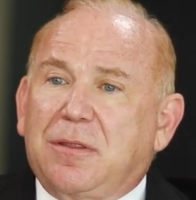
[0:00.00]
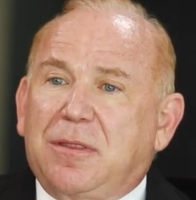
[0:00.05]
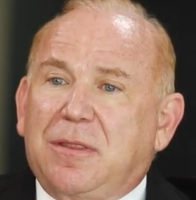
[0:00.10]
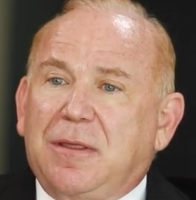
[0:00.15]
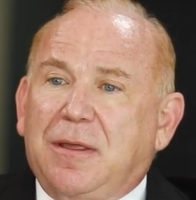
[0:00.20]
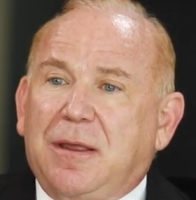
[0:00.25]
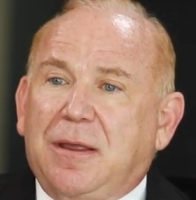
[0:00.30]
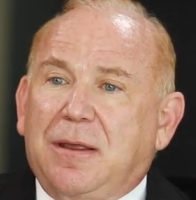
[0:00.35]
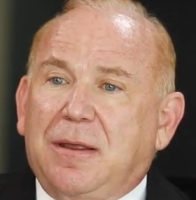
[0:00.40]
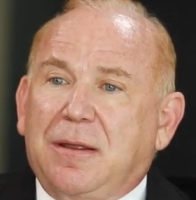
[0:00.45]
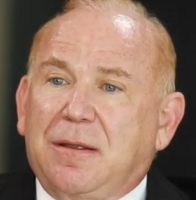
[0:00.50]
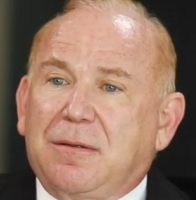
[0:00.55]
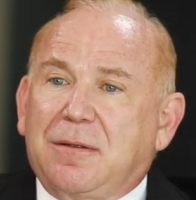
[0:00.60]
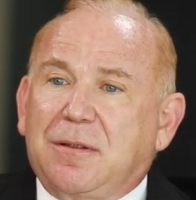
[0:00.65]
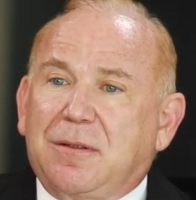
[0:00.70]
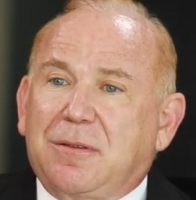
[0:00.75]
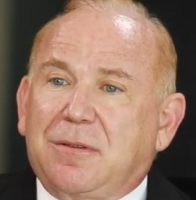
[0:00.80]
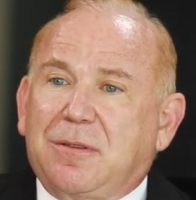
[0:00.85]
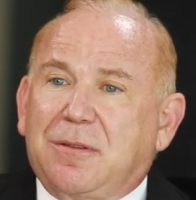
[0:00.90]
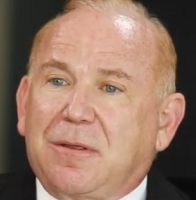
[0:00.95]
the
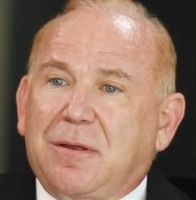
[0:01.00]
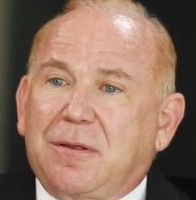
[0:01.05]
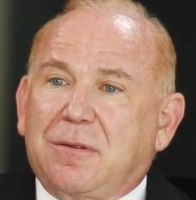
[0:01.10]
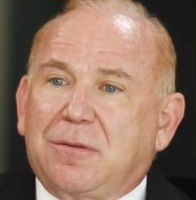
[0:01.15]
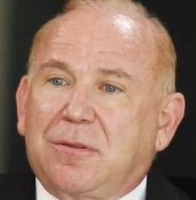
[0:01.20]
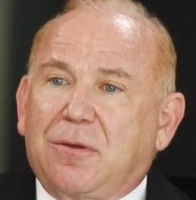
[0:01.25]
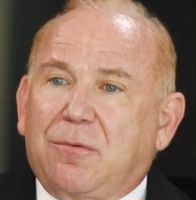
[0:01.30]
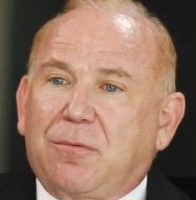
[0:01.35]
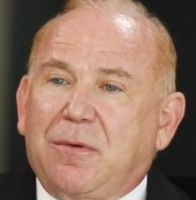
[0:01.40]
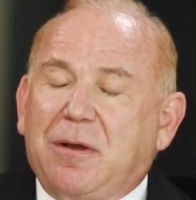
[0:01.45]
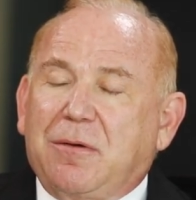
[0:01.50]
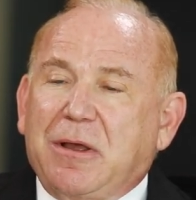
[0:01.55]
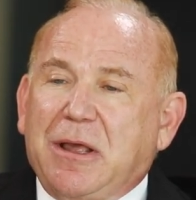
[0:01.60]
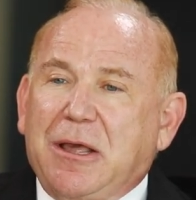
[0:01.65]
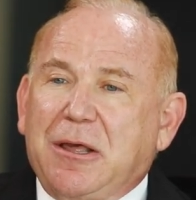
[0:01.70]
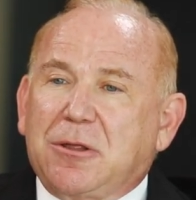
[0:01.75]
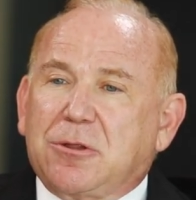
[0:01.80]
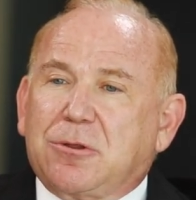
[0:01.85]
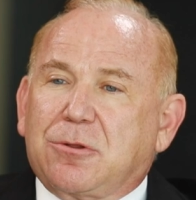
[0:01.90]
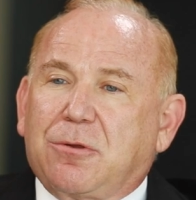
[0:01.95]
real
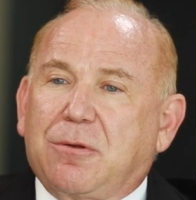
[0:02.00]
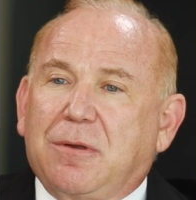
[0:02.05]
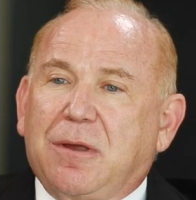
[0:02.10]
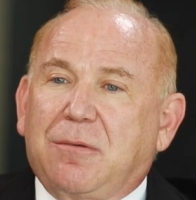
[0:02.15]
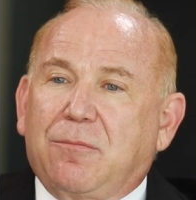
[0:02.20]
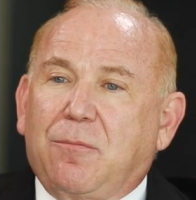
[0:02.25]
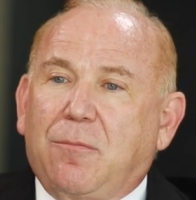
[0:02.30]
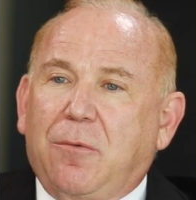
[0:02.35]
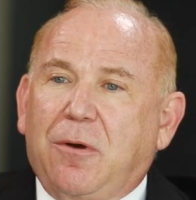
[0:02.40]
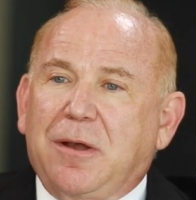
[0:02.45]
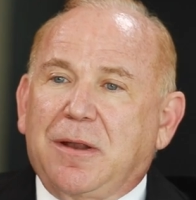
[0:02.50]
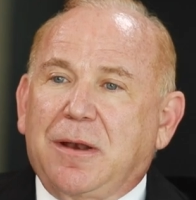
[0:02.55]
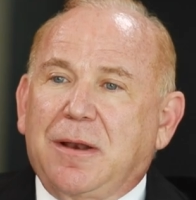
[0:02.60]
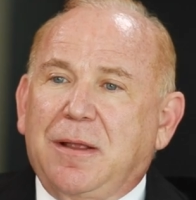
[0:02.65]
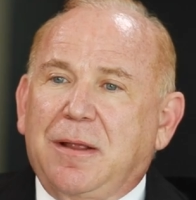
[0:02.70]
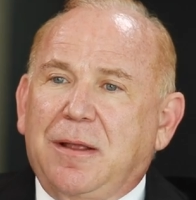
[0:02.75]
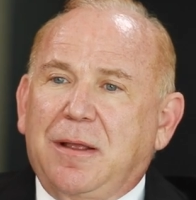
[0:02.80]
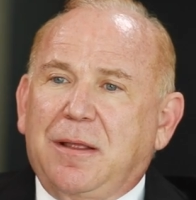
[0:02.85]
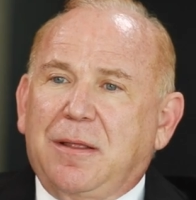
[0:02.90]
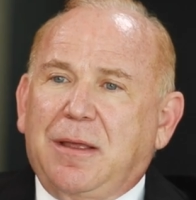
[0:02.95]
history and what
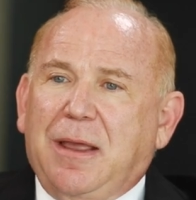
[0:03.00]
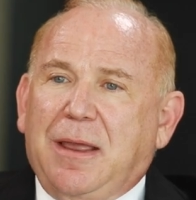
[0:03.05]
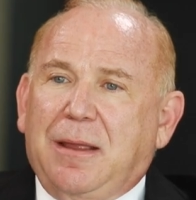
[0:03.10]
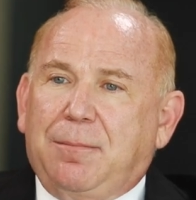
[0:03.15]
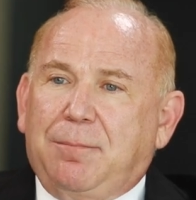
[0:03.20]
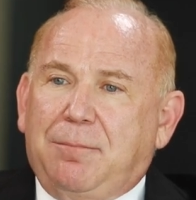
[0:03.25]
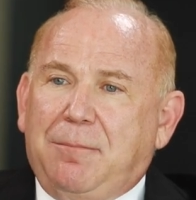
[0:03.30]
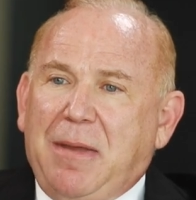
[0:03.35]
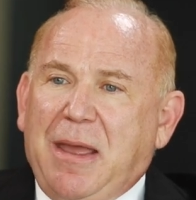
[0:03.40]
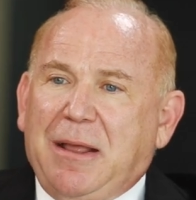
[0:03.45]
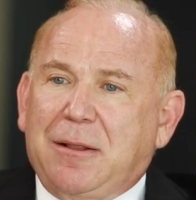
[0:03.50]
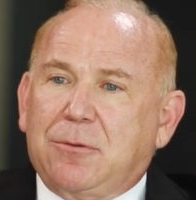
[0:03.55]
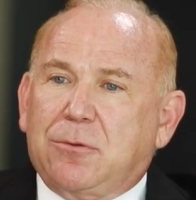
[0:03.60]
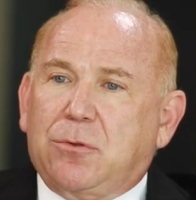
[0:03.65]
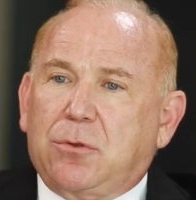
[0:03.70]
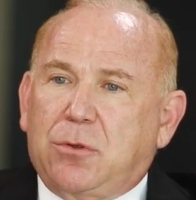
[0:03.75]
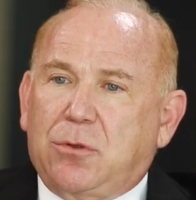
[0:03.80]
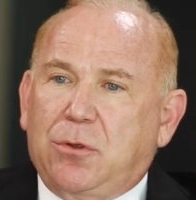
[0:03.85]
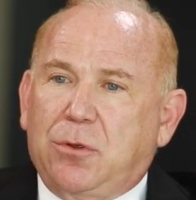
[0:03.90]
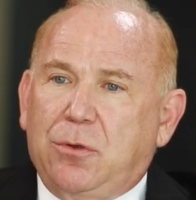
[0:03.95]
it
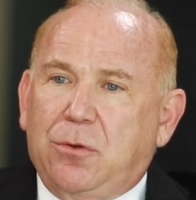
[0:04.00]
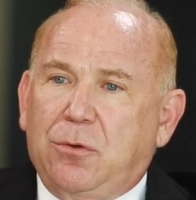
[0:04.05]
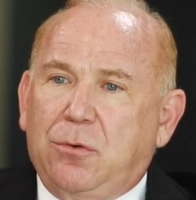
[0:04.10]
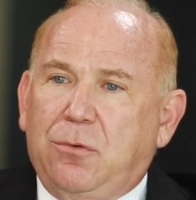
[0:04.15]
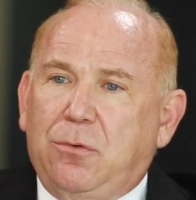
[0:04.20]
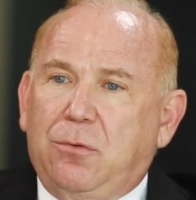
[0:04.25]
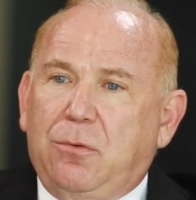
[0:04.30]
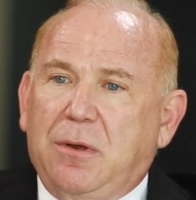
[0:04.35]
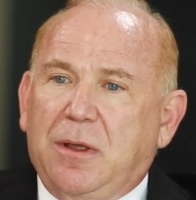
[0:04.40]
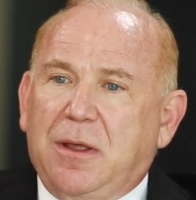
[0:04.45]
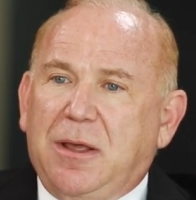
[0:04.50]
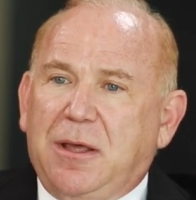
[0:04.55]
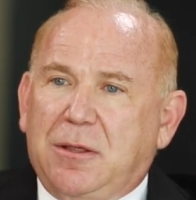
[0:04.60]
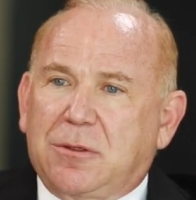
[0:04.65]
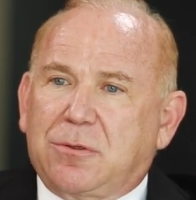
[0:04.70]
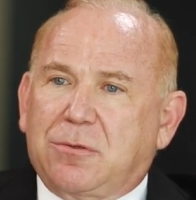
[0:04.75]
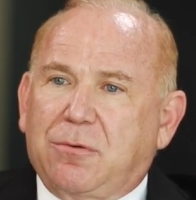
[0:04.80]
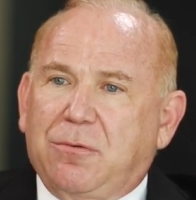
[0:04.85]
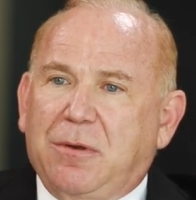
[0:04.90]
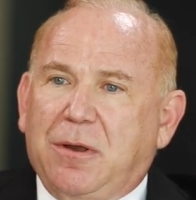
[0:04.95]
meant to
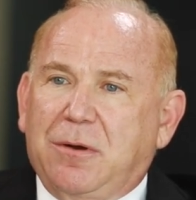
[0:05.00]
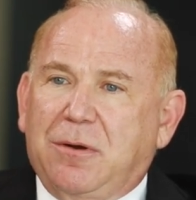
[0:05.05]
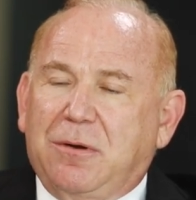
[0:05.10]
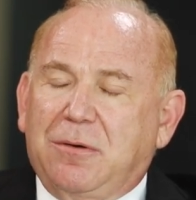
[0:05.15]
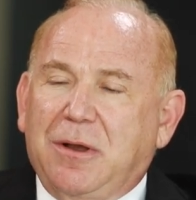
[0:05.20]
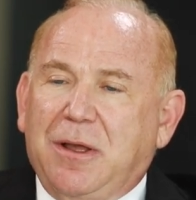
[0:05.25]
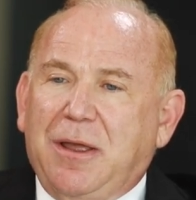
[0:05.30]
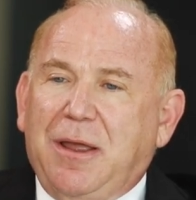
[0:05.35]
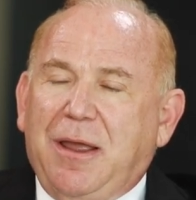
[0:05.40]
Israel.